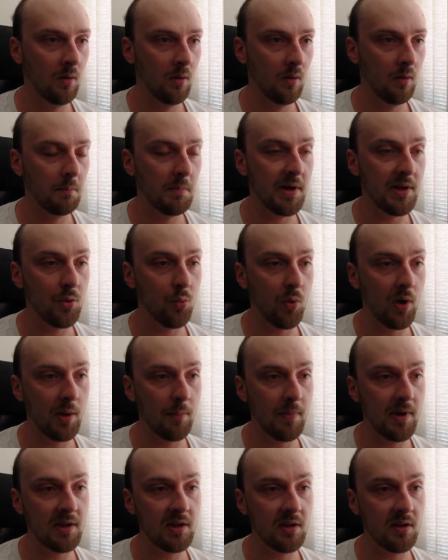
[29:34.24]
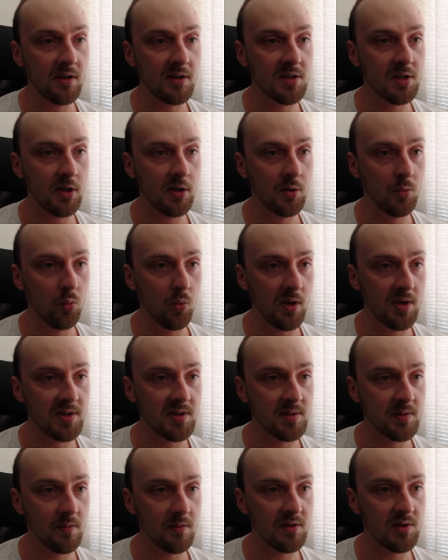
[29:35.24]
By the way, making a
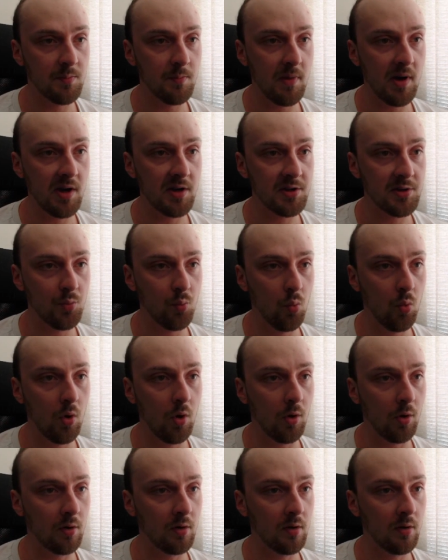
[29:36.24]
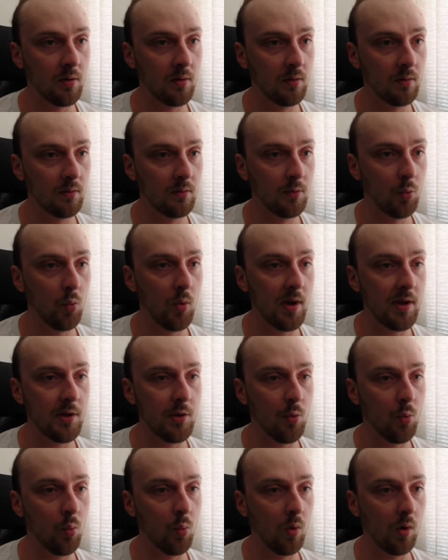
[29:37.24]
sideways smash work the way you
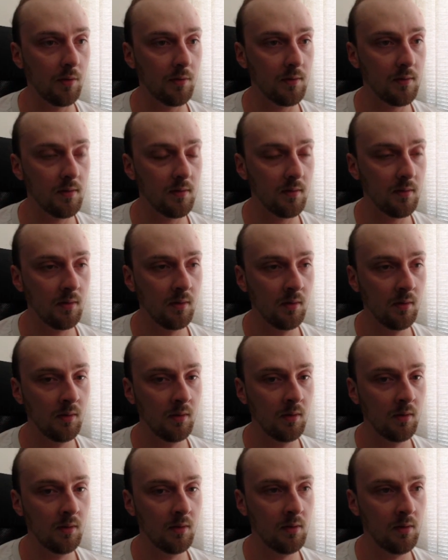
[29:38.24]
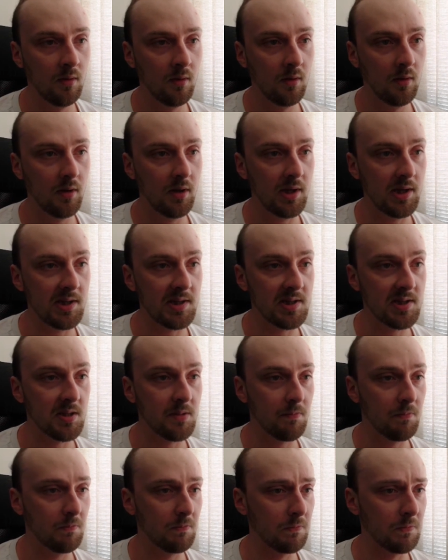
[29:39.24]
want is
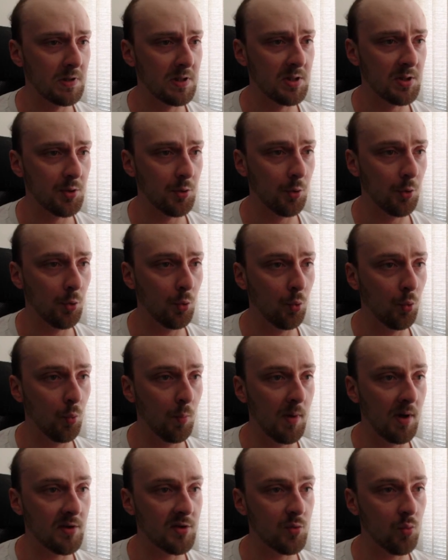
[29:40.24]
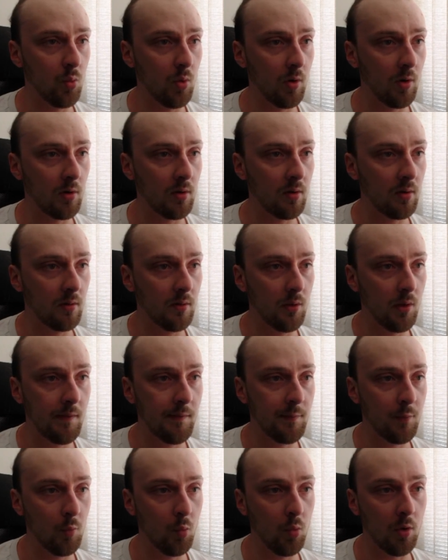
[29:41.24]
so much work. You have
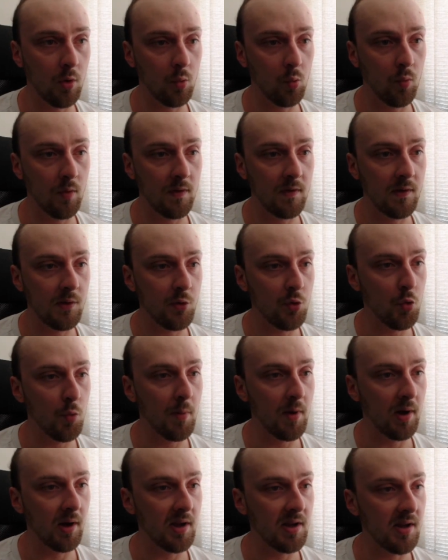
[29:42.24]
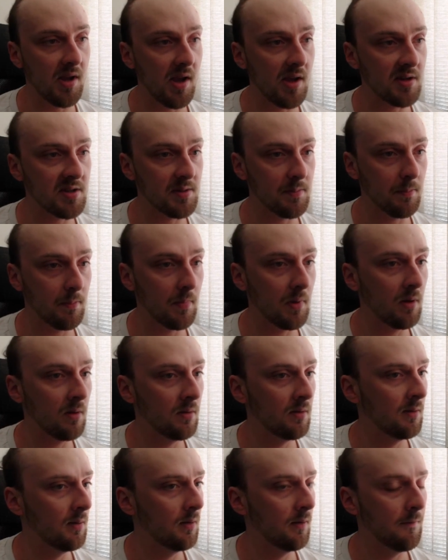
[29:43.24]
to work with UberASM
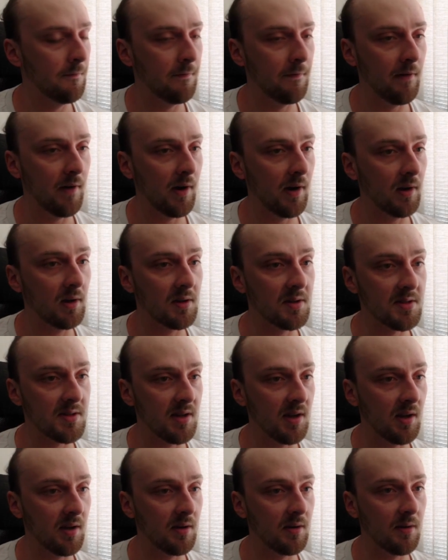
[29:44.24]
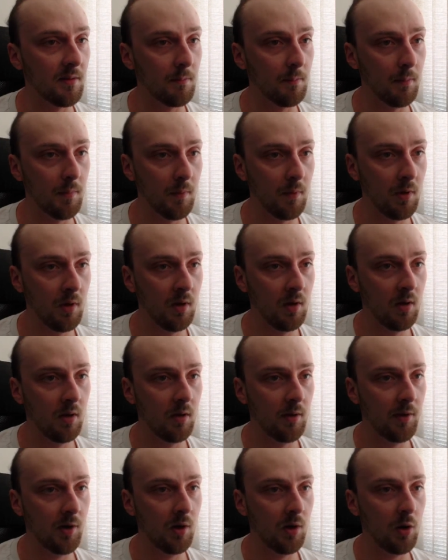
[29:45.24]
files and
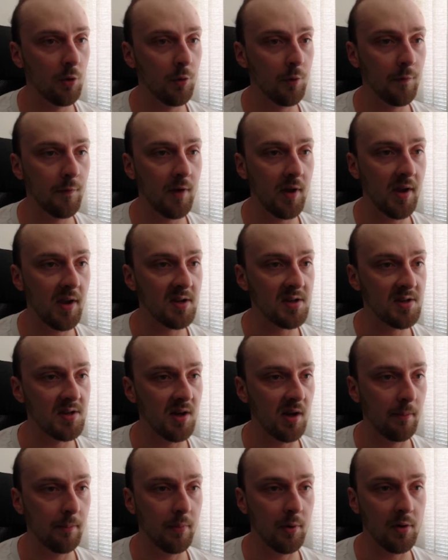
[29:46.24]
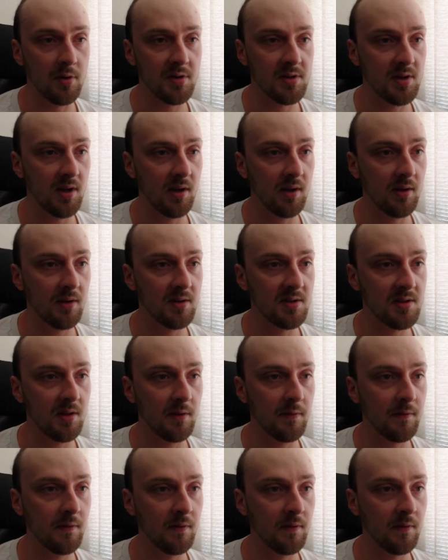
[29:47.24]
a lot of hex numbers and stuff.